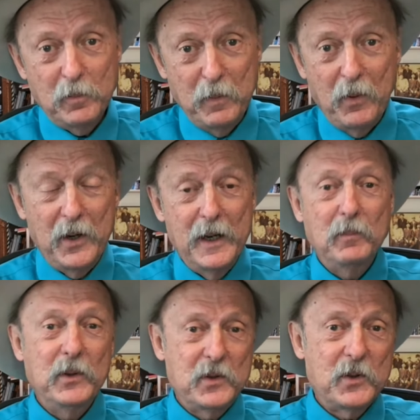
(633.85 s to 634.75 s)
remember
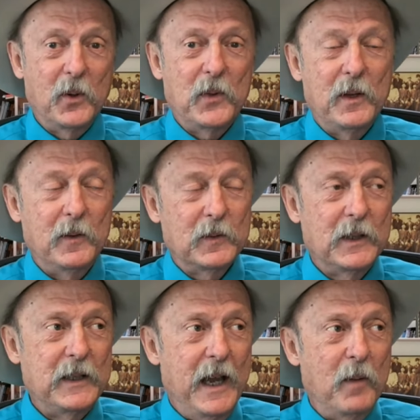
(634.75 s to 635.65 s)
him, Luke Short, the
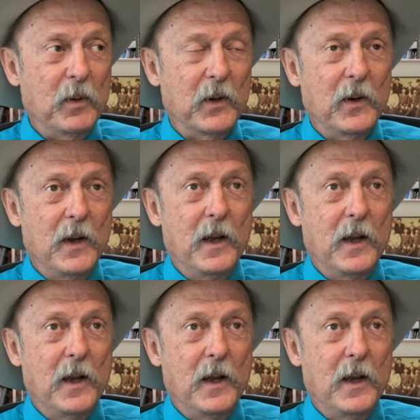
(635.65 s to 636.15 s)
gambler,